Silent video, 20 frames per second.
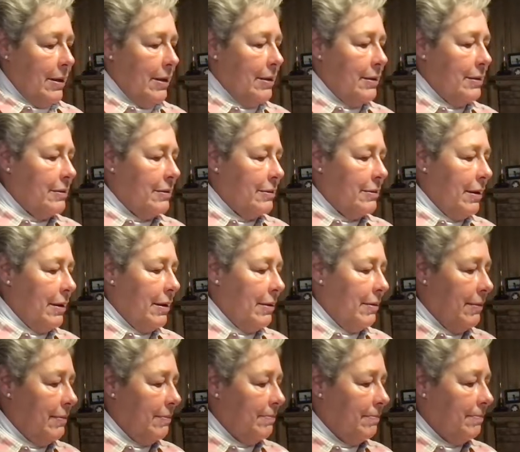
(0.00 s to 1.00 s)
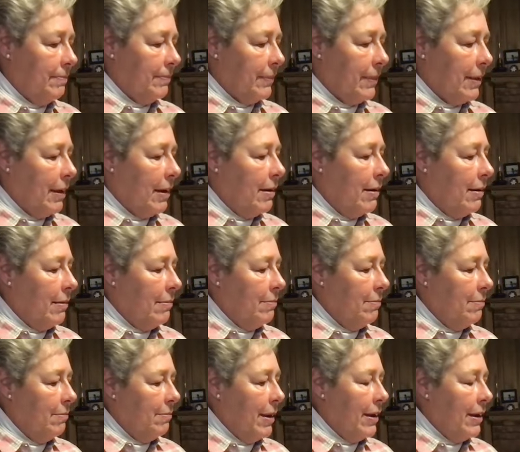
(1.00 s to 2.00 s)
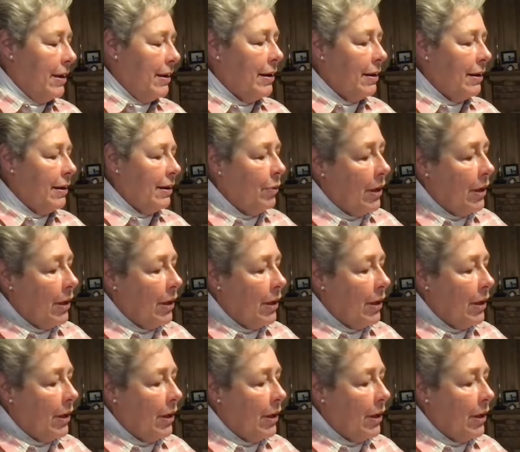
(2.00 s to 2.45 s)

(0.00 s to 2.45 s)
it's um may